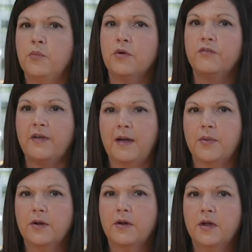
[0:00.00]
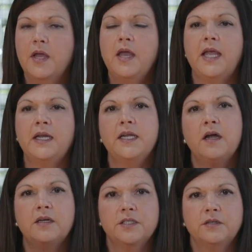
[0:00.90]
more fiber, and it
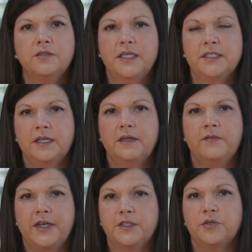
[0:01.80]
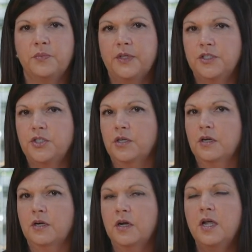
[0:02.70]
also doesn't affect your blood
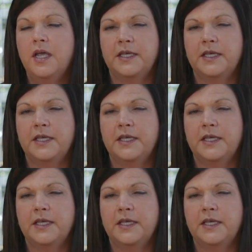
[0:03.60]
sugar